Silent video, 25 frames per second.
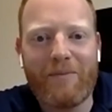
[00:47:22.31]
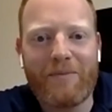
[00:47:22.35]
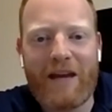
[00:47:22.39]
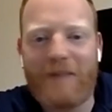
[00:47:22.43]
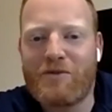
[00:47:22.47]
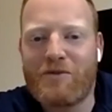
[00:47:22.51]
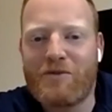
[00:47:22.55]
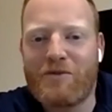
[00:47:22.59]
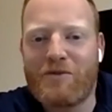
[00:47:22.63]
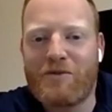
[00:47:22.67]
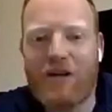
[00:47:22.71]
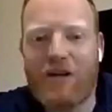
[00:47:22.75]

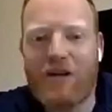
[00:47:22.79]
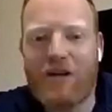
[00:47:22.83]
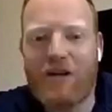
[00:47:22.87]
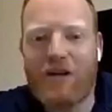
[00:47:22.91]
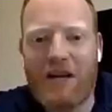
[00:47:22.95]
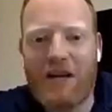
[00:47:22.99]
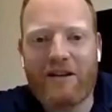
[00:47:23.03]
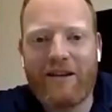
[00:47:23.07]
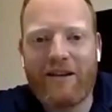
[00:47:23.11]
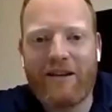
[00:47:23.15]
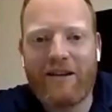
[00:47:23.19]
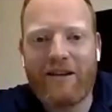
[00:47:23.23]
Game
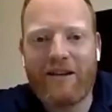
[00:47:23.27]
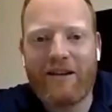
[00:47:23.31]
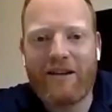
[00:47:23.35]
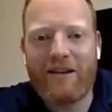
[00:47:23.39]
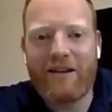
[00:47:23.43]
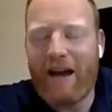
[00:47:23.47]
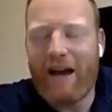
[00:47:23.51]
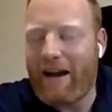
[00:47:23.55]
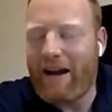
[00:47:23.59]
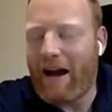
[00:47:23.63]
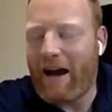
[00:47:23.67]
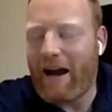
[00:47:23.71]
changing.
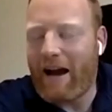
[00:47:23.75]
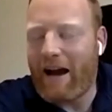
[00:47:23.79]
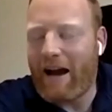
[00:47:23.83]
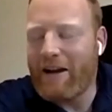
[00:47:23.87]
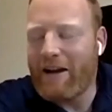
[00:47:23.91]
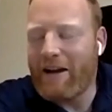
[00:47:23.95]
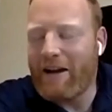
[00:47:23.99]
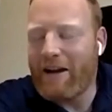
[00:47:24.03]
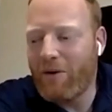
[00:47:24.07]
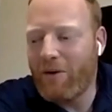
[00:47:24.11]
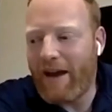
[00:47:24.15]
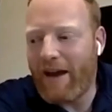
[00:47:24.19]
And
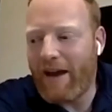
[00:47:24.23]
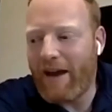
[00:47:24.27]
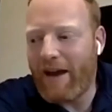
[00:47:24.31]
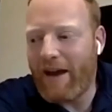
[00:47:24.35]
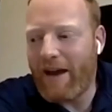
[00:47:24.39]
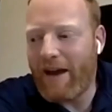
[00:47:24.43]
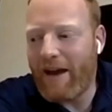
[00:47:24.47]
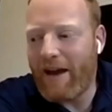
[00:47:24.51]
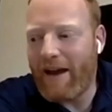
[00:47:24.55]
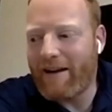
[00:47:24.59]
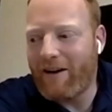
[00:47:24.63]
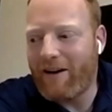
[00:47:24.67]
I know
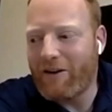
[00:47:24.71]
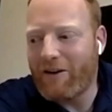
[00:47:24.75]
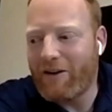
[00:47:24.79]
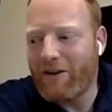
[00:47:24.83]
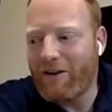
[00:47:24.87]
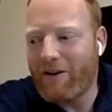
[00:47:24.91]
that